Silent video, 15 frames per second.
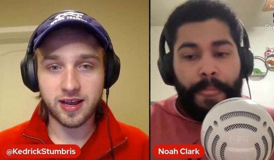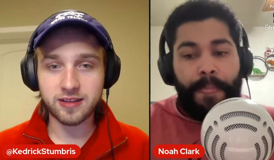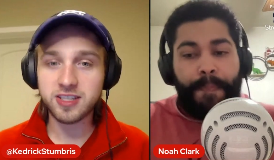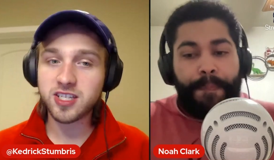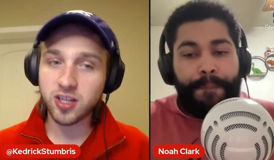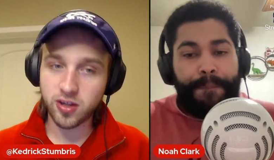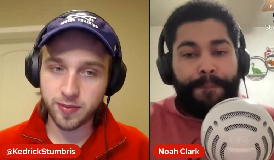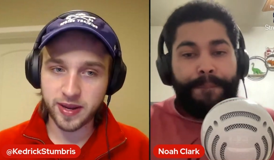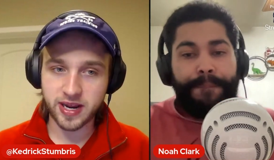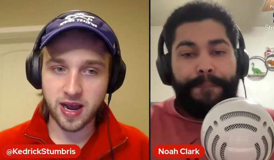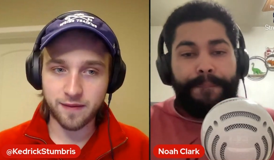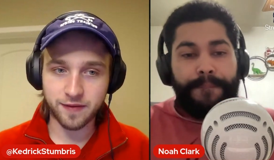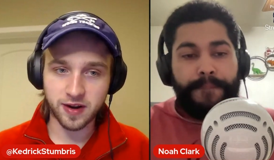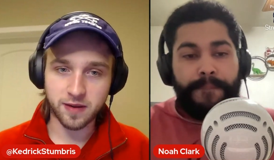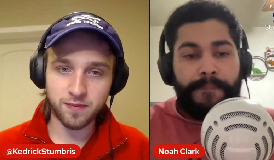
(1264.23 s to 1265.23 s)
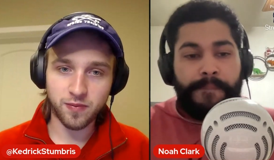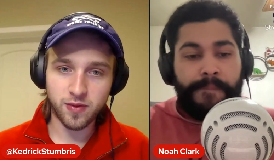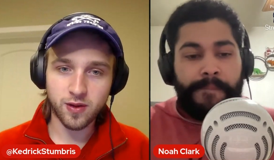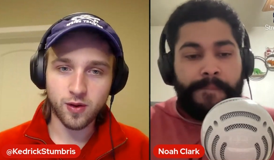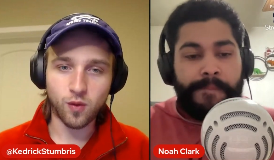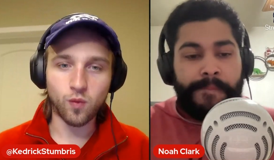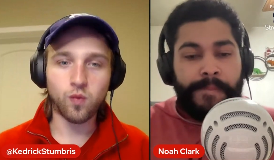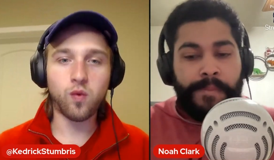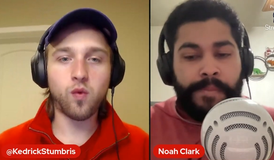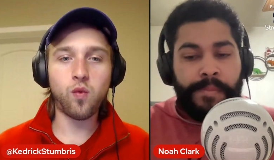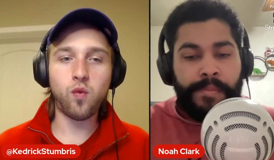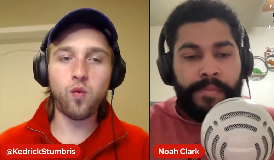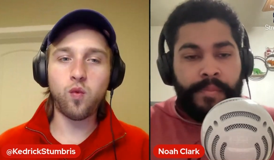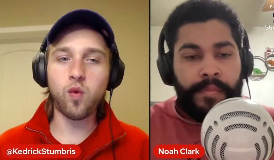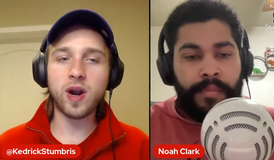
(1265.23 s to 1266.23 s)
Speaker 1: at least a little bit confident.
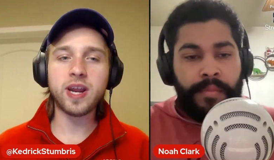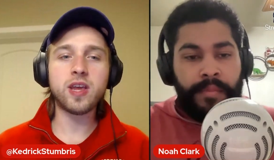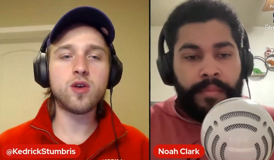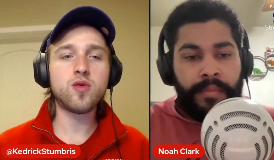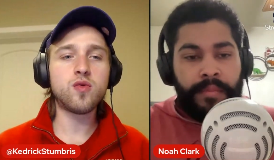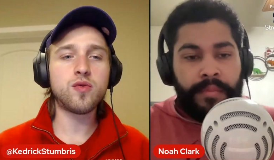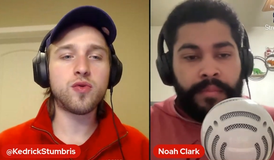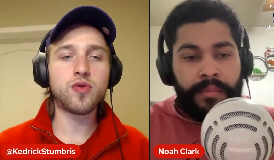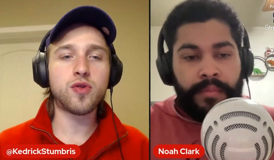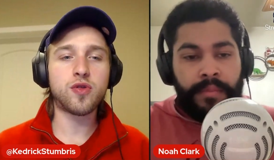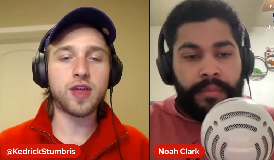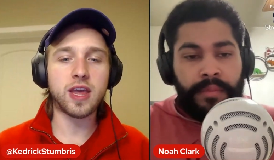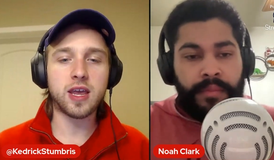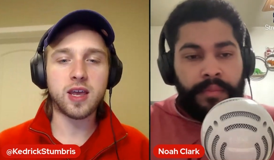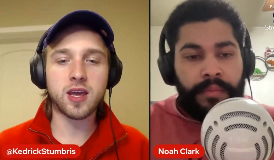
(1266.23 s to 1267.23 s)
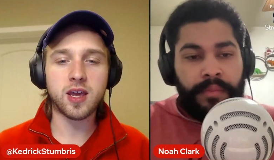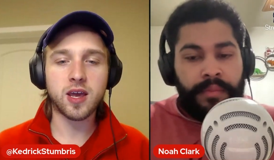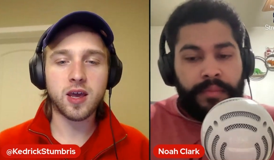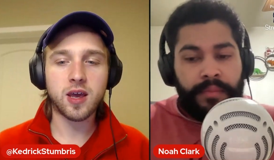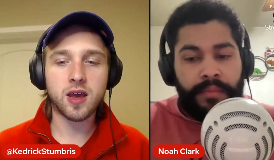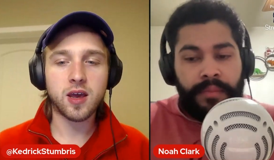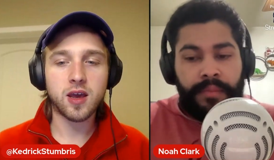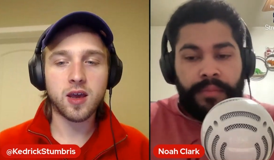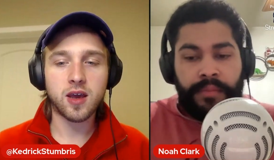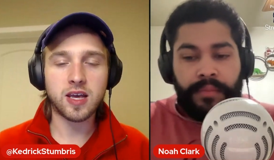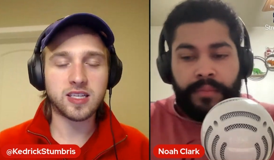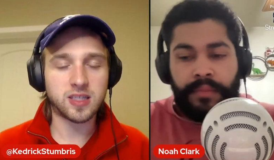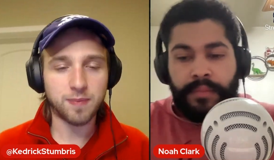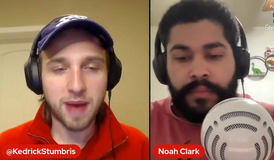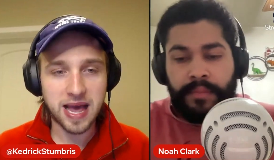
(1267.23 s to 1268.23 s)
What do you think
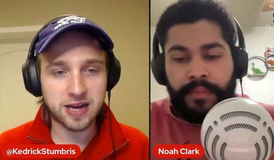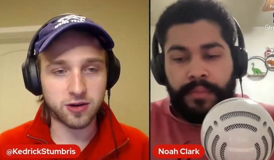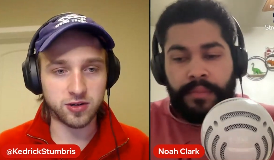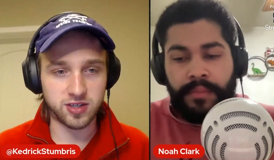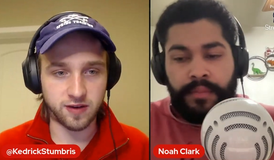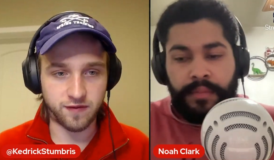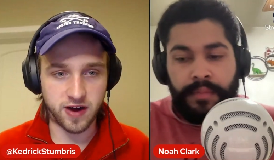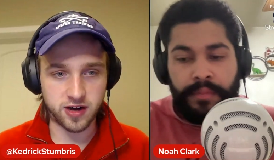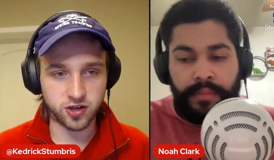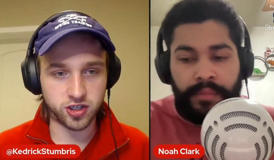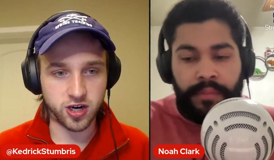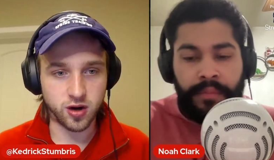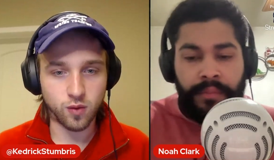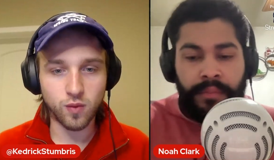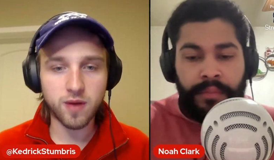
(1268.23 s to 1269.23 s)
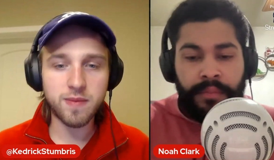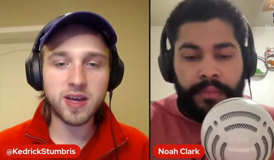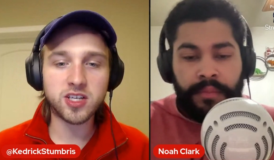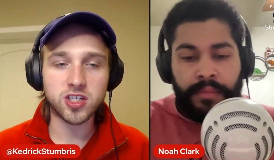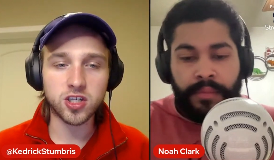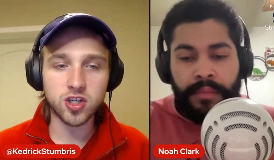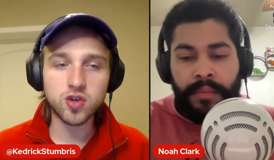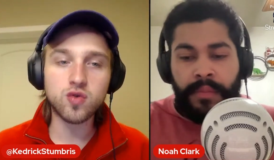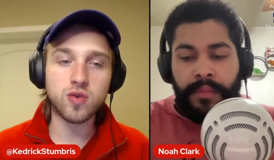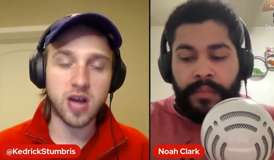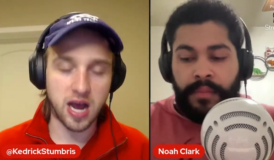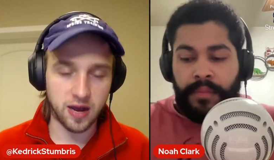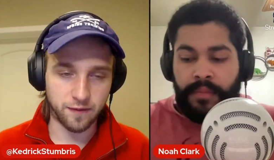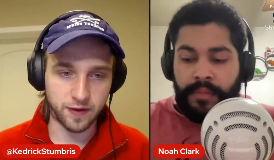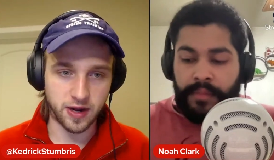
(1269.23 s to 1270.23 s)
is the Packers' advantage here? What makes you
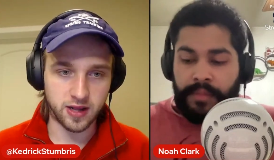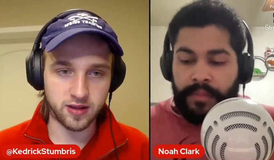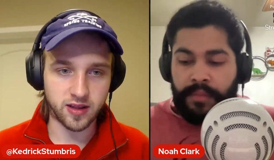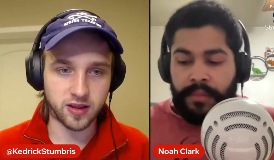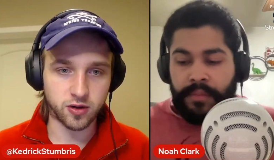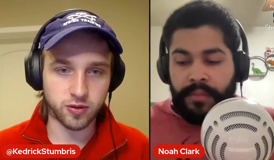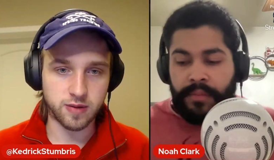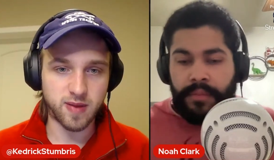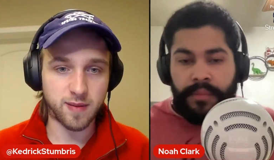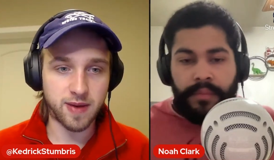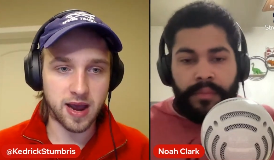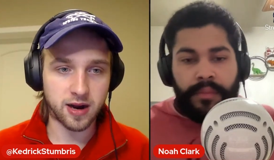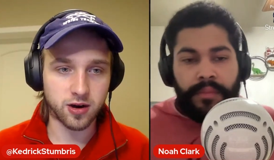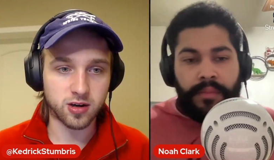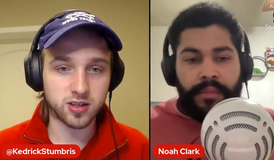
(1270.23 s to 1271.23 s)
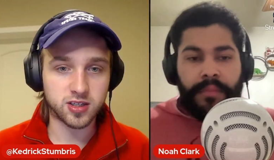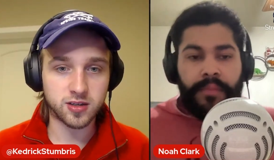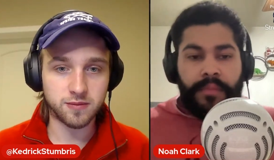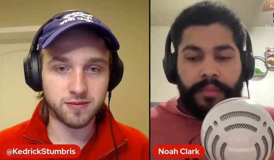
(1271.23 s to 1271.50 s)
confident that the Green Bay Packers